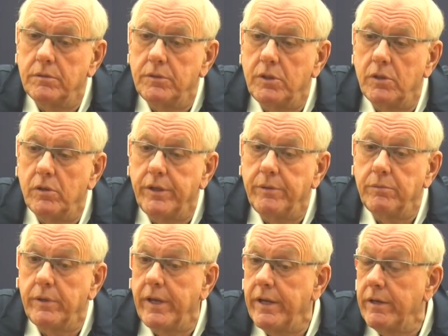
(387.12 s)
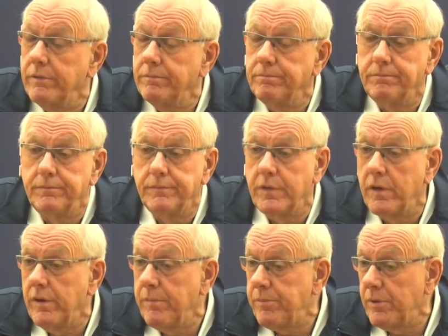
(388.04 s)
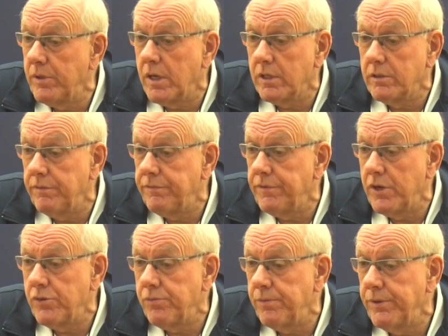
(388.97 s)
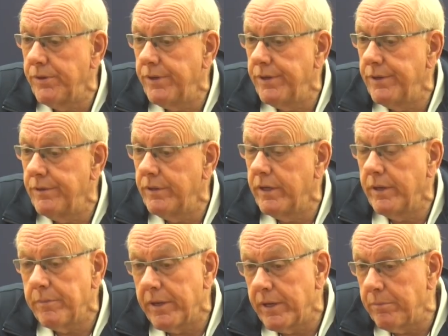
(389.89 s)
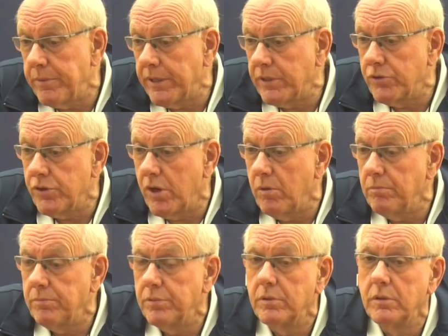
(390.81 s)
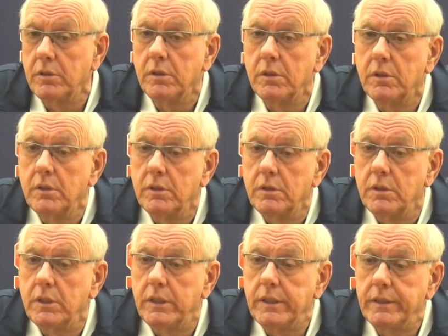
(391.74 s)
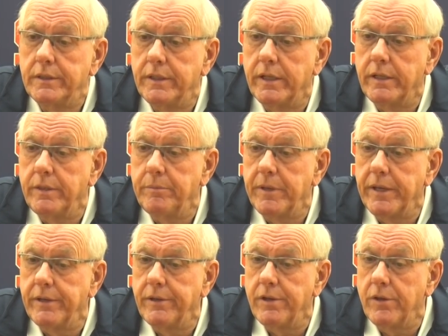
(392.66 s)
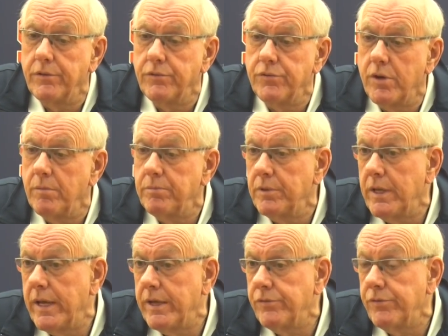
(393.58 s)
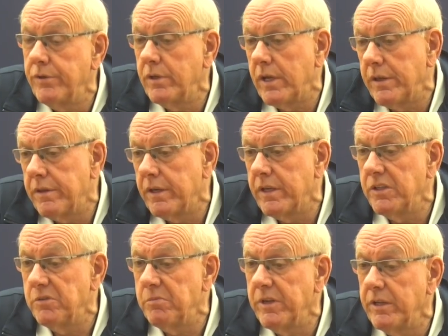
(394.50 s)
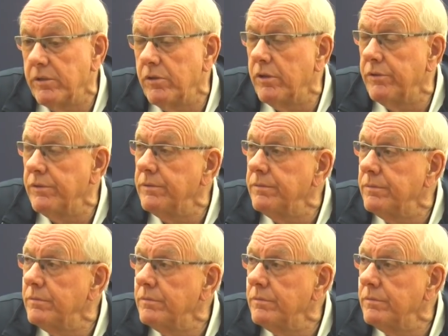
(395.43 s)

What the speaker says: you know, he had a very productive freshman year, and then he made a big jump. And then he made another jump last year, and I think he's made another